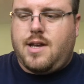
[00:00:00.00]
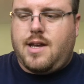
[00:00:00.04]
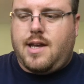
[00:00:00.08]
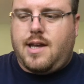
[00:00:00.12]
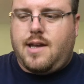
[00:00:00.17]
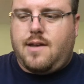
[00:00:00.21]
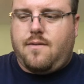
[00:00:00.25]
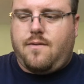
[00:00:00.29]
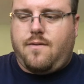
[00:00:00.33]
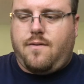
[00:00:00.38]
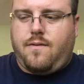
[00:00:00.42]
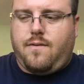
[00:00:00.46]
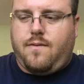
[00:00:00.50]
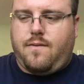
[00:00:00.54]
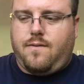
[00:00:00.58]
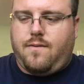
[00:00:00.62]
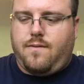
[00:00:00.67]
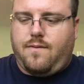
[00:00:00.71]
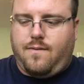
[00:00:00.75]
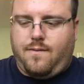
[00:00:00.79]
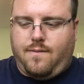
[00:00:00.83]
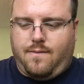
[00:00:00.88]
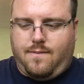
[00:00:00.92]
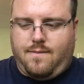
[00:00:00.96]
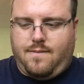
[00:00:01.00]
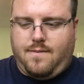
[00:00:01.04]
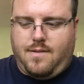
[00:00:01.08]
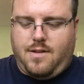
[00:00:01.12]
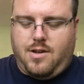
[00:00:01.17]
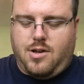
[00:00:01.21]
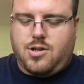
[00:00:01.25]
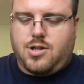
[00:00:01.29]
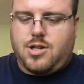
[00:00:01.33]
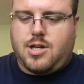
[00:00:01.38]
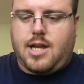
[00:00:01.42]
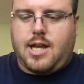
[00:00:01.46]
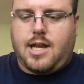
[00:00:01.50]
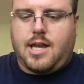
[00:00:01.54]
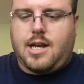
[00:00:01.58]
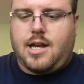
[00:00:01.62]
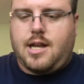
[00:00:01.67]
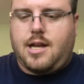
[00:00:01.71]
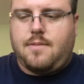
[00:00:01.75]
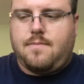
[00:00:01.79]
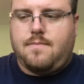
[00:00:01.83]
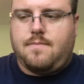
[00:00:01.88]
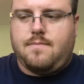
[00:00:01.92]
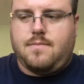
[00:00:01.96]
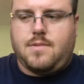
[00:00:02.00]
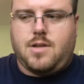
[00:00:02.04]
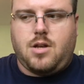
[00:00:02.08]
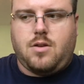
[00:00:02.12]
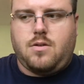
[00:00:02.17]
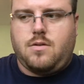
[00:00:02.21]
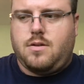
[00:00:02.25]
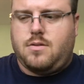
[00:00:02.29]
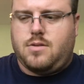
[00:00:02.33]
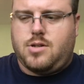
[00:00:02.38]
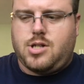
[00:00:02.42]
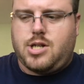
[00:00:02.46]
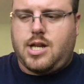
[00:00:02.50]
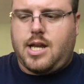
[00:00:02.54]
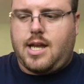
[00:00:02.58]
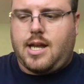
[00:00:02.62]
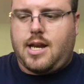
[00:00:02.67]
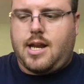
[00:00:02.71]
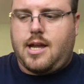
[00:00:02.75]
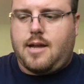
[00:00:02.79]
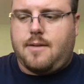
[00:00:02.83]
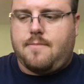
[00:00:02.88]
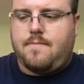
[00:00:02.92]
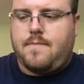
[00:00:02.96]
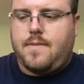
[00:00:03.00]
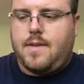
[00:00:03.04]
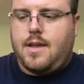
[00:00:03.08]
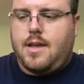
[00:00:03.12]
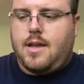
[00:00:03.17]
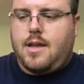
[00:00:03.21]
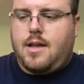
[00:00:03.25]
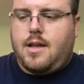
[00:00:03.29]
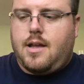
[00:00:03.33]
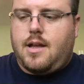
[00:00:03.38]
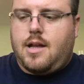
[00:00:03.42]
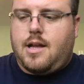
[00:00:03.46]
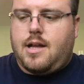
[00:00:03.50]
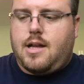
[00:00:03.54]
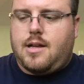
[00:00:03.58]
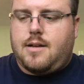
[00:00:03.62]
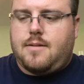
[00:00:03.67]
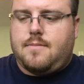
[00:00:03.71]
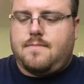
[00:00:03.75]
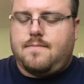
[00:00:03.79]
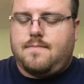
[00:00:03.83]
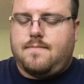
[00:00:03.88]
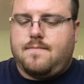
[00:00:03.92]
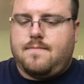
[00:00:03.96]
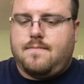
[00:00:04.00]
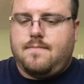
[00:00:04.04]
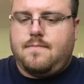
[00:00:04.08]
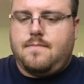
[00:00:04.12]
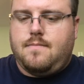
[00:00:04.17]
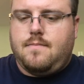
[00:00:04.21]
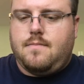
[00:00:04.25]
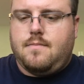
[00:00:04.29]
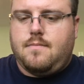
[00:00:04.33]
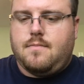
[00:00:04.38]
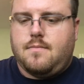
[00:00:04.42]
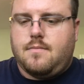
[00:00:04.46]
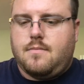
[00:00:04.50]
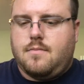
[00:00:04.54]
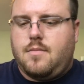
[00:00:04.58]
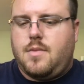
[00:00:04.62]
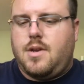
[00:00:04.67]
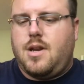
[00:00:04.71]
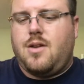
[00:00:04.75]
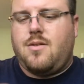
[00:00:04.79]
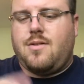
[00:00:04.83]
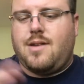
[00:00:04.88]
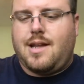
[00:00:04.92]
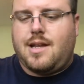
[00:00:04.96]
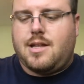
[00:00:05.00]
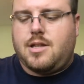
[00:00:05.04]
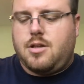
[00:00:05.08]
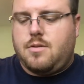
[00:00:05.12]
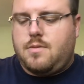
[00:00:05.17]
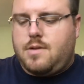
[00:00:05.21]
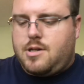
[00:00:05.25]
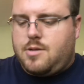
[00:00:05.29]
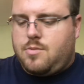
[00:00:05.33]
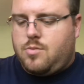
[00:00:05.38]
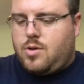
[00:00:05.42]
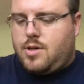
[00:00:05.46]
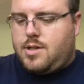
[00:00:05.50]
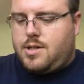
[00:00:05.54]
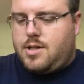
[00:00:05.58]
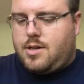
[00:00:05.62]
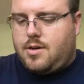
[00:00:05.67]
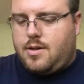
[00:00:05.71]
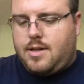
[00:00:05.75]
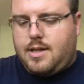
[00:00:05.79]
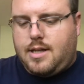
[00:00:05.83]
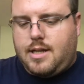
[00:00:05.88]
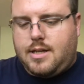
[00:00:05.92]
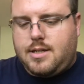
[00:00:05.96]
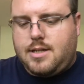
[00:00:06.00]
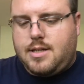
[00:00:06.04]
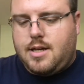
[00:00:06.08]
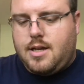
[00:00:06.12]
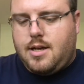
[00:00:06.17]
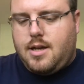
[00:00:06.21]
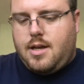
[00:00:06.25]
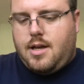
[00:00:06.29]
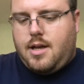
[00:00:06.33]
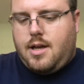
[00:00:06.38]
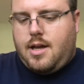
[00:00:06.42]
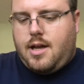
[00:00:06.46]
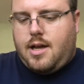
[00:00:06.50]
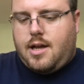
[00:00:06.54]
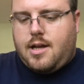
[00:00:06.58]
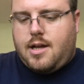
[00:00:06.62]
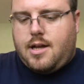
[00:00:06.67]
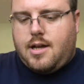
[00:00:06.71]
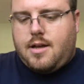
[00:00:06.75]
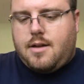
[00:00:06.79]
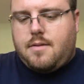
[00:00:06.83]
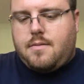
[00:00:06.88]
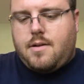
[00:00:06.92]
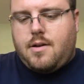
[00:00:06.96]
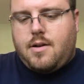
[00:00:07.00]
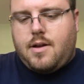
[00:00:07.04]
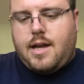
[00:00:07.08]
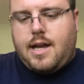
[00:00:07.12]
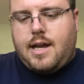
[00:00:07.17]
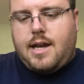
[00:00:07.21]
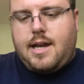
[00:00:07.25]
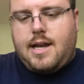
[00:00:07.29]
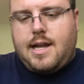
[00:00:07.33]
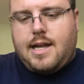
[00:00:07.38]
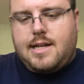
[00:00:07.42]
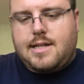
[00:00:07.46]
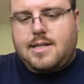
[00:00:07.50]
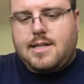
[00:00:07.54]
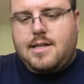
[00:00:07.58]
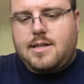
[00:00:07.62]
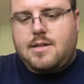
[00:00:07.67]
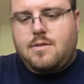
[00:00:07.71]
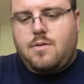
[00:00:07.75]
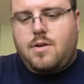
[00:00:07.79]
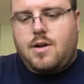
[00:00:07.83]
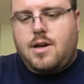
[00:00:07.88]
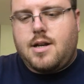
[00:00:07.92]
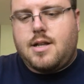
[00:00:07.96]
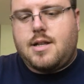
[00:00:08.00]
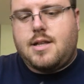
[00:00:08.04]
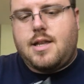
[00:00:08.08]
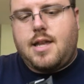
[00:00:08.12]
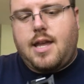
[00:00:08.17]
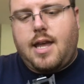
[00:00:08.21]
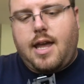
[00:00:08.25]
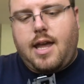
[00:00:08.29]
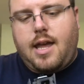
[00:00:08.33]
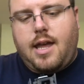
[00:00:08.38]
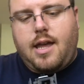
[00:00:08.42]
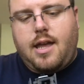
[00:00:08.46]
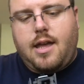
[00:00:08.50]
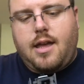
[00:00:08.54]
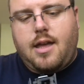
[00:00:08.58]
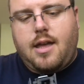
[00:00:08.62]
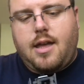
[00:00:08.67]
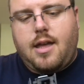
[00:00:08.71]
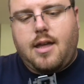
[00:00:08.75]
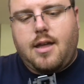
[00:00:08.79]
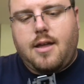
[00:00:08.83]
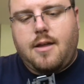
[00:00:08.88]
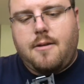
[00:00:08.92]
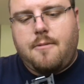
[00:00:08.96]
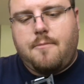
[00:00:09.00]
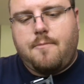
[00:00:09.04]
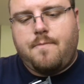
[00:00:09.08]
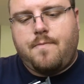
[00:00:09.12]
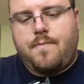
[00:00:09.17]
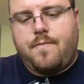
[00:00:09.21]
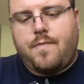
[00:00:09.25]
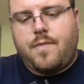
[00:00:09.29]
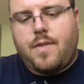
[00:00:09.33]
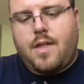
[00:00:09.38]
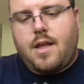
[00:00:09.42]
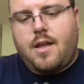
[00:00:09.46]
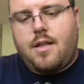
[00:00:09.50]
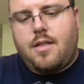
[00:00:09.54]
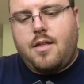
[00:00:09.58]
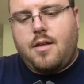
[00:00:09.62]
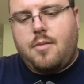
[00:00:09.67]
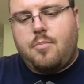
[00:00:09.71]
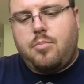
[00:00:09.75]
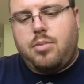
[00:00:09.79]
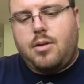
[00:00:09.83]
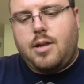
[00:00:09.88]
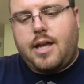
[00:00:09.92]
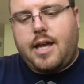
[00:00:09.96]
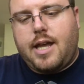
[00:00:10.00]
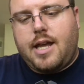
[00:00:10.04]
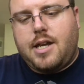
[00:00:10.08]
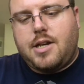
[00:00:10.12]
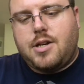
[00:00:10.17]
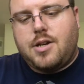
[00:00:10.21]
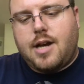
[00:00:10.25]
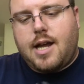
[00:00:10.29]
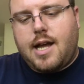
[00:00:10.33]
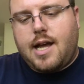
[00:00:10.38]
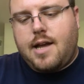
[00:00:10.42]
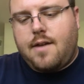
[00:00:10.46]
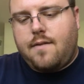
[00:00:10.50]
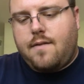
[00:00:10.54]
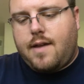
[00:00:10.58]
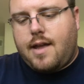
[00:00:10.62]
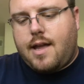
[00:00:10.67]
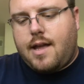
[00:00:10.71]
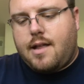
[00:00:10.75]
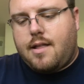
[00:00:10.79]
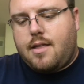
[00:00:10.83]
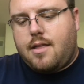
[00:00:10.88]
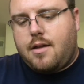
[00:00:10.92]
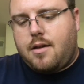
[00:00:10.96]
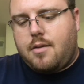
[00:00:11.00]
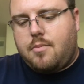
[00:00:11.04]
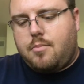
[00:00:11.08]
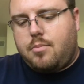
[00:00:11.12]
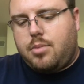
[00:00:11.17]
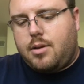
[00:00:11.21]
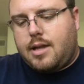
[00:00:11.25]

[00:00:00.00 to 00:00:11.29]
it. If you shake it up, don't shake it up. But you don't want to get too much moisture in these. Okay, next is we're going to take the blade drive and the